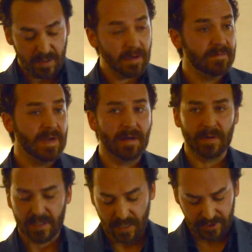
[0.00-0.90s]
of
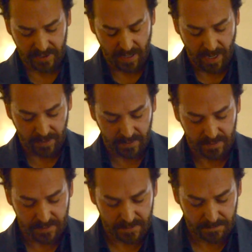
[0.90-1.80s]
never-touching
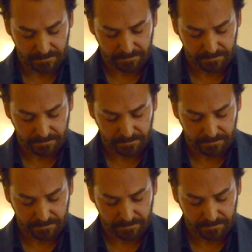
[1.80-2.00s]
islands.